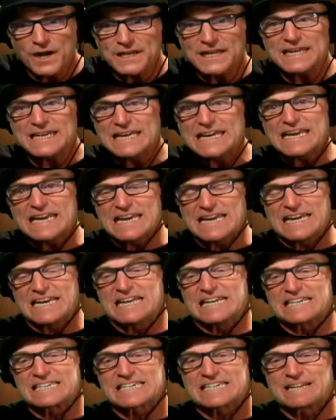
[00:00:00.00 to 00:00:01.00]
it
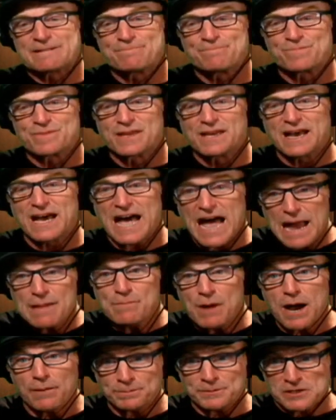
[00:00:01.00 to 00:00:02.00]
is, I'm
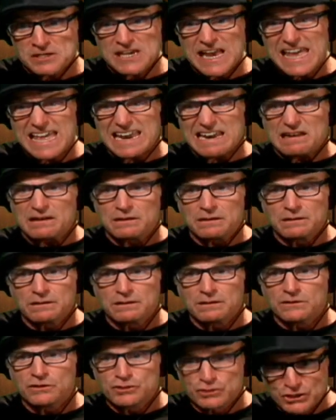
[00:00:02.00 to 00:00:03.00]
upset.
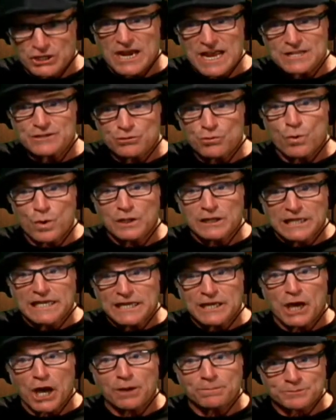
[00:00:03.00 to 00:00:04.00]

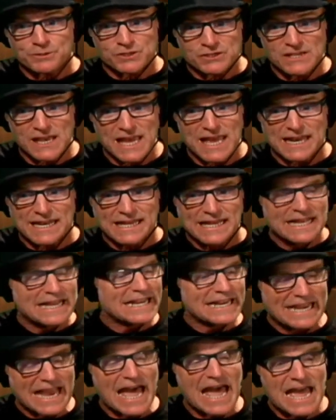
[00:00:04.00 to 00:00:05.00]
Genuinely upset.
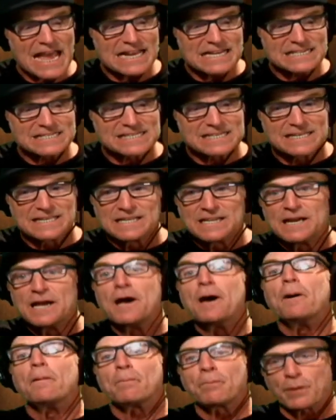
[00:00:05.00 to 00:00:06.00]
Guys,
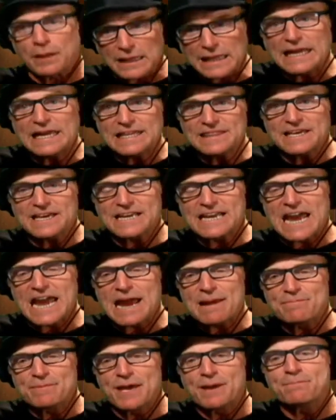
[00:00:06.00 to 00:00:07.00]
play the
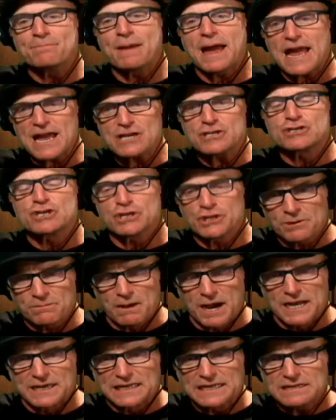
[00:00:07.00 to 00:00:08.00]
game that made you the
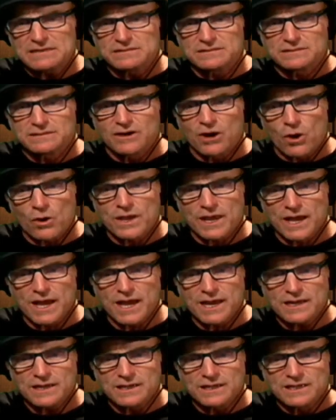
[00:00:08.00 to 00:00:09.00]
money,
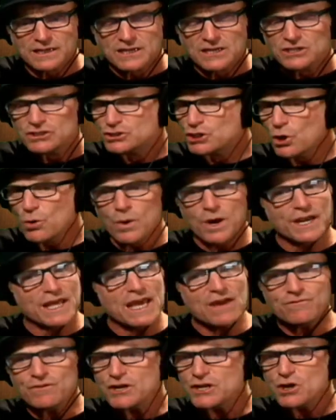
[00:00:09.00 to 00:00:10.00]
okay? Do
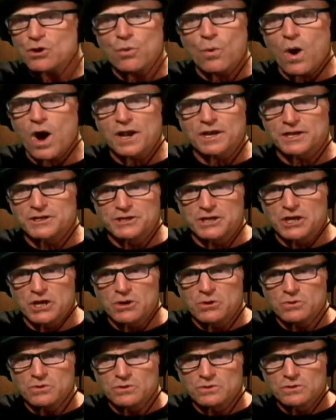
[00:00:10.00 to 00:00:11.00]
whatever you want to
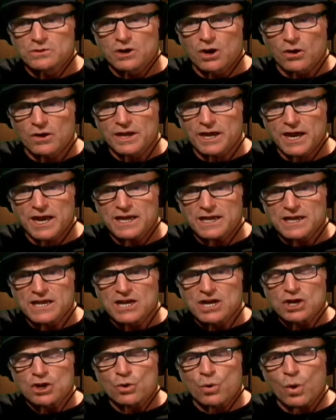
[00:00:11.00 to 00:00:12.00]
do, okay?
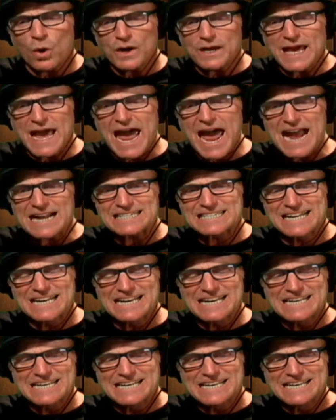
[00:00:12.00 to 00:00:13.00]
Quit
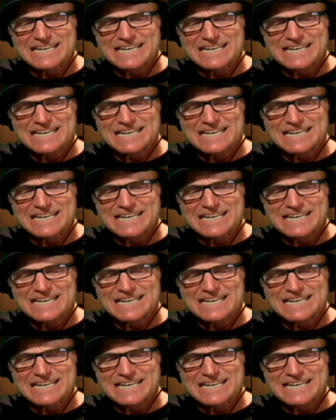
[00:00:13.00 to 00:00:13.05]
acting